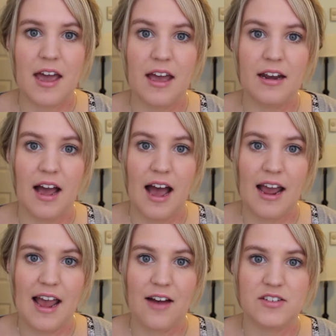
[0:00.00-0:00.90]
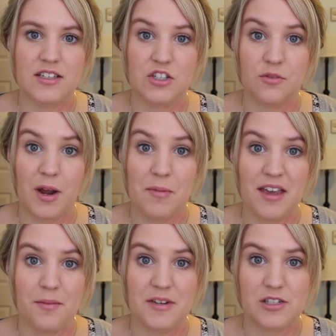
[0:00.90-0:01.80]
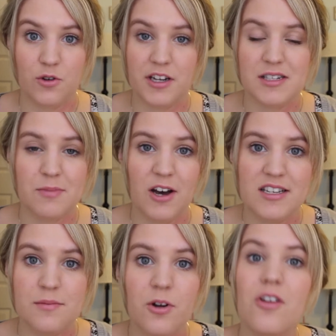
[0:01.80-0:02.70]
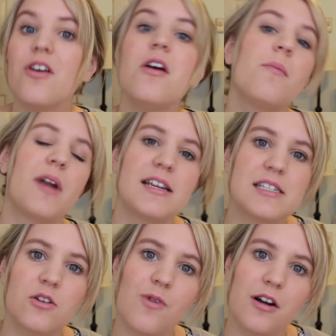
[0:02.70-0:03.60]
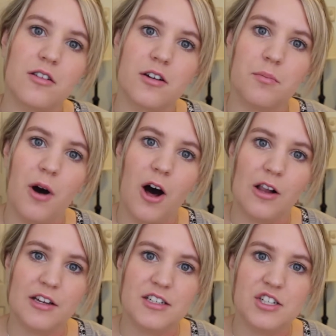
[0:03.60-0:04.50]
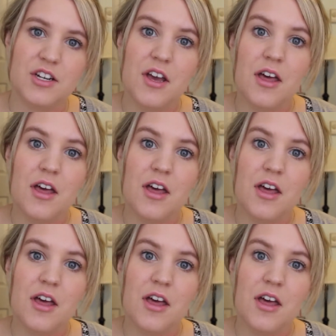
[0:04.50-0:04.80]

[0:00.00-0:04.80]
and I have to do my makeup as quick as possible, but I still want to look polished.